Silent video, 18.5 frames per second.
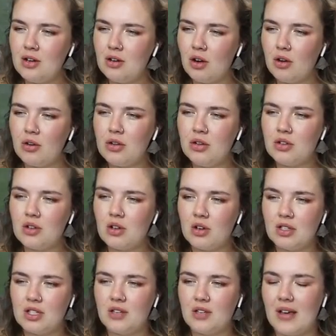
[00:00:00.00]
not use
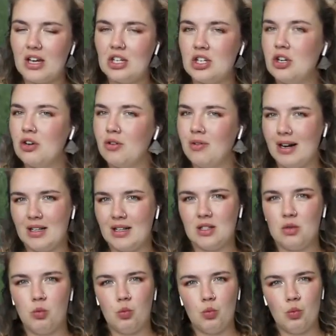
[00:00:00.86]
conservation
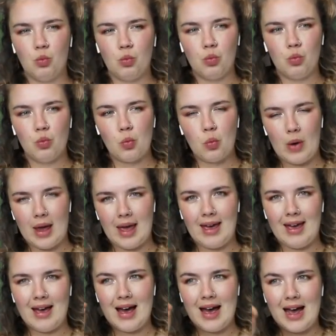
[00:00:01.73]
credits
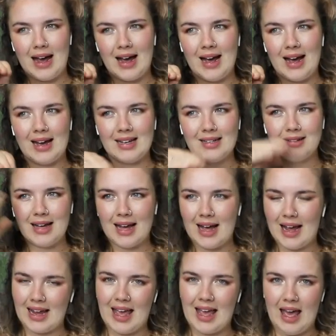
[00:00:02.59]
where
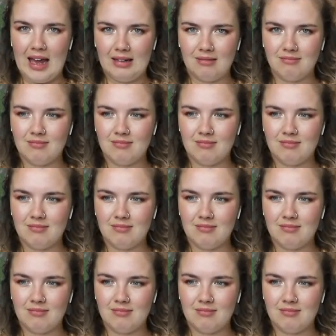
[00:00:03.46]
I can.